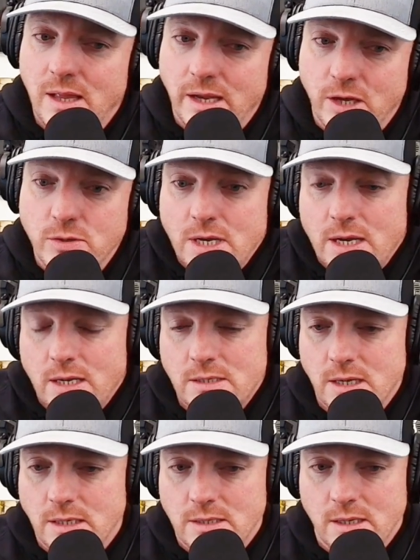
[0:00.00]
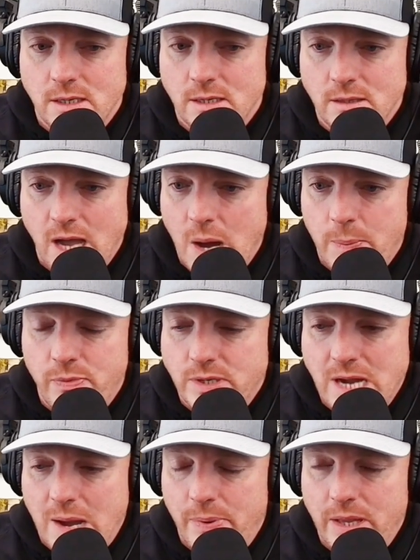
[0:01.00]
Like you said, the
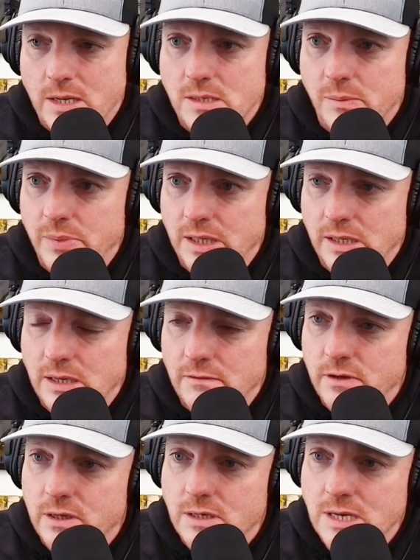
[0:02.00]
top end is completely different.